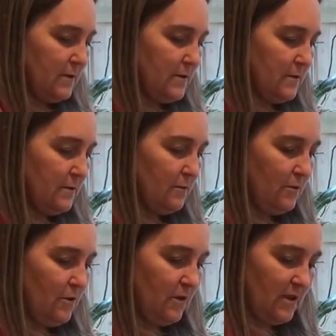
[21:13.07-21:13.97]
So
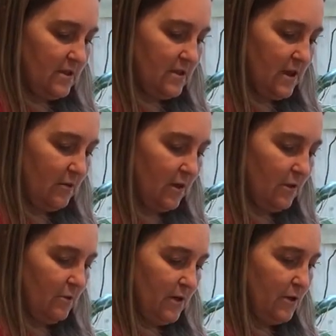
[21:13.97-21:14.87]
you can decide what you
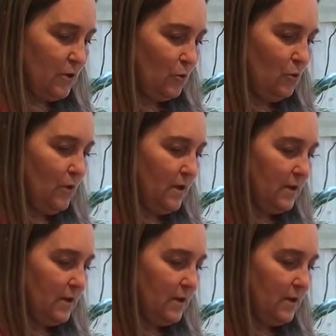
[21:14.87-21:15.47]
want to do.